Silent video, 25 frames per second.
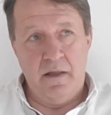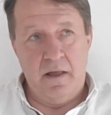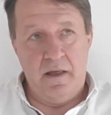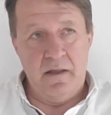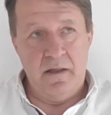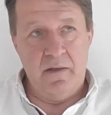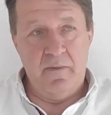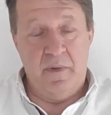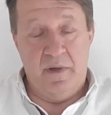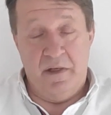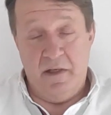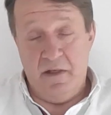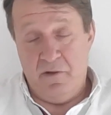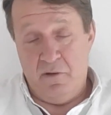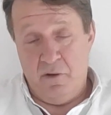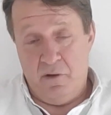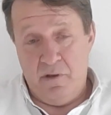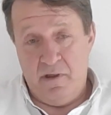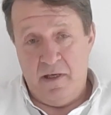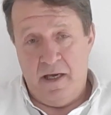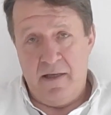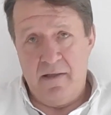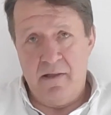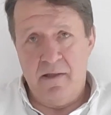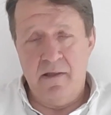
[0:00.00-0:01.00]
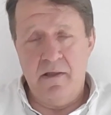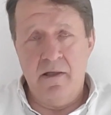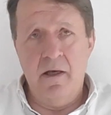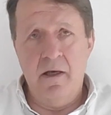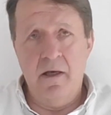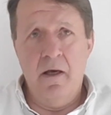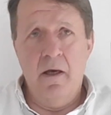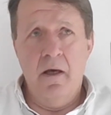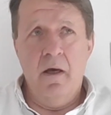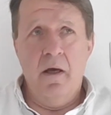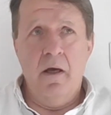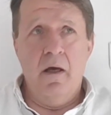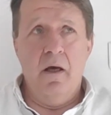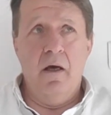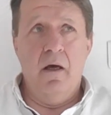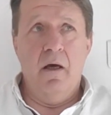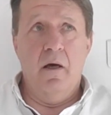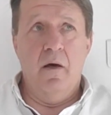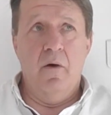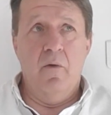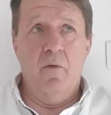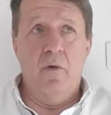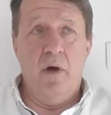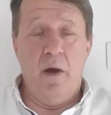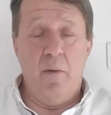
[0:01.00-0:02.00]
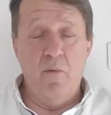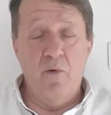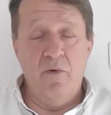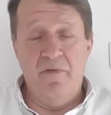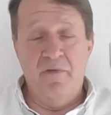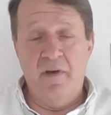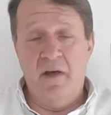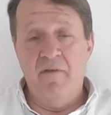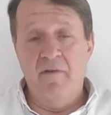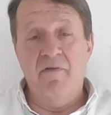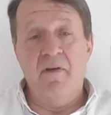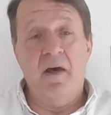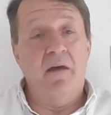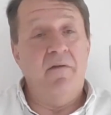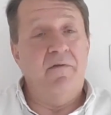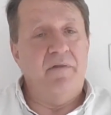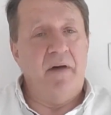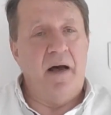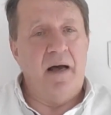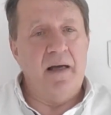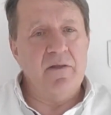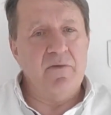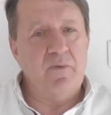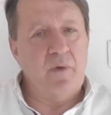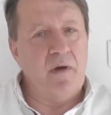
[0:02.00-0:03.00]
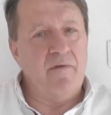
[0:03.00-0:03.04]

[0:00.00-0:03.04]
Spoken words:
been a success. We are moving very fast.